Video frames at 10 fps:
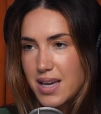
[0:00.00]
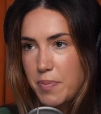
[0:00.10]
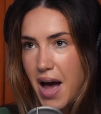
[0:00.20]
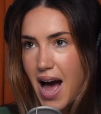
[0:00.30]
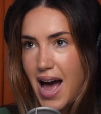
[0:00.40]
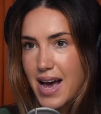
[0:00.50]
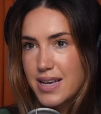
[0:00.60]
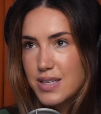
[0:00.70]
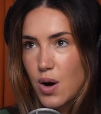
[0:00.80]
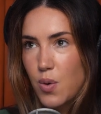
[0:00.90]
up,
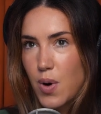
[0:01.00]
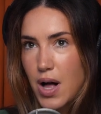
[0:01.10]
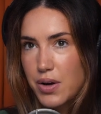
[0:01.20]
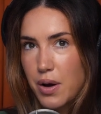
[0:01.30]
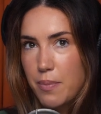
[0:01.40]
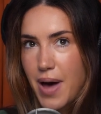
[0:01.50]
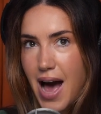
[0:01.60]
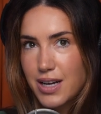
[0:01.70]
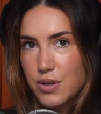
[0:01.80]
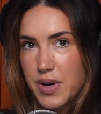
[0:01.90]
guys? Welcome
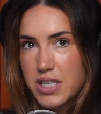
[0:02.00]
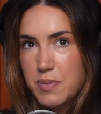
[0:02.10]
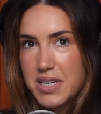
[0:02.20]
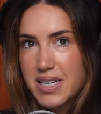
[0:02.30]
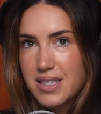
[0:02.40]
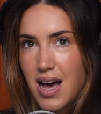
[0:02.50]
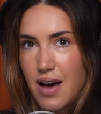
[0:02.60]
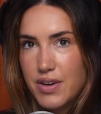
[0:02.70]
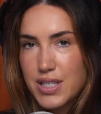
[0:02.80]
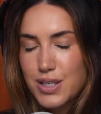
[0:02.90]
back to It's Me Tinx
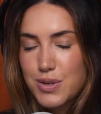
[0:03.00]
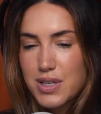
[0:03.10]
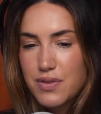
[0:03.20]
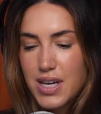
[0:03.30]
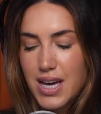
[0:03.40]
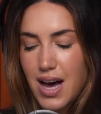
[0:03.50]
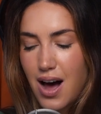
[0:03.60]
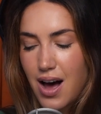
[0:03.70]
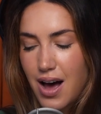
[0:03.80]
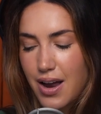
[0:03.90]
Live exclusively
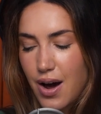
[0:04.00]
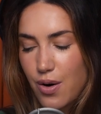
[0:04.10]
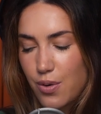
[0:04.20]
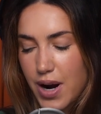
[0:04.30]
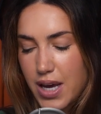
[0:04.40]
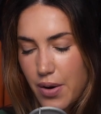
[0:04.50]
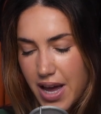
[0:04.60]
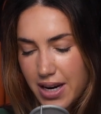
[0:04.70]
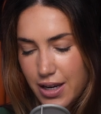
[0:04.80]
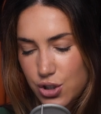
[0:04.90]
on Radio
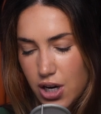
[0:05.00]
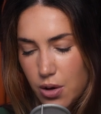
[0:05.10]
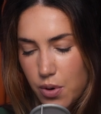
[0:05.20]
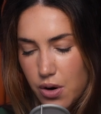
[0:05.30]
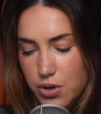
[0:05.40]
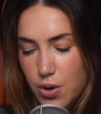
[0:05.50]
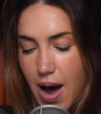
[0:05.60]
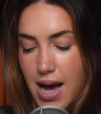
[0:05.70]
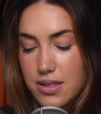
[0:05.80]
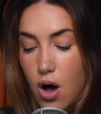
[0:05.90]
Andy, Channel 102.
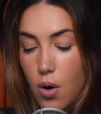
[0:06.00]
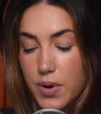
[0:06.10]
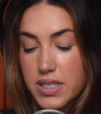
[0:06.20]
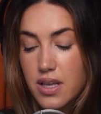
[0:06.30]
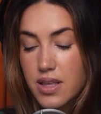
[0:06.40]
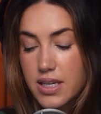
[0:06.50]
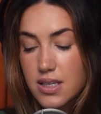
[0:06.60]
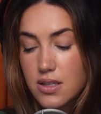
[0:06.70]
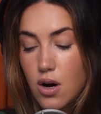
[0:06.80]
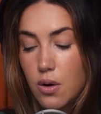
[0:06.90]
As always, this
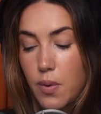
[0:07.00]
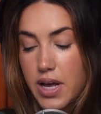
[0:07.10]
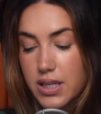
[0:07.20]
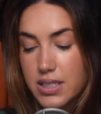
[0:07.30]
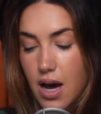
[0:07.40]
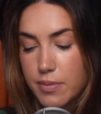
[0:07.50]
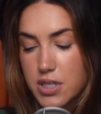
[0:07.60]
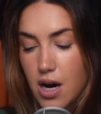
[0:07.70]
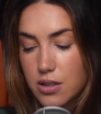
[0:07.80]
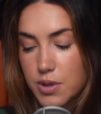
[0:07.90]
is our weekly time
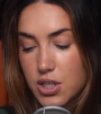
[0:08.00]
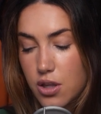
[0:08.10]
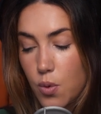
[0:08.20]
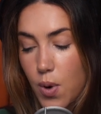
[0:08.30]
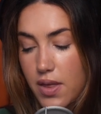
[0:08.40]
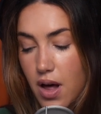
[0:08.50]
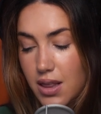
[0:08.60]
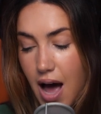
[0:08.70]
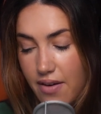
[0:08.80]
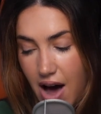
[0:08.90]
to talk to each other with a
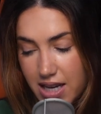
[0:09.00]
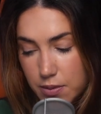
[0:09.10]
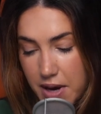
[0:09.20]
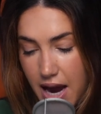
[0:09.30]
live Ask Me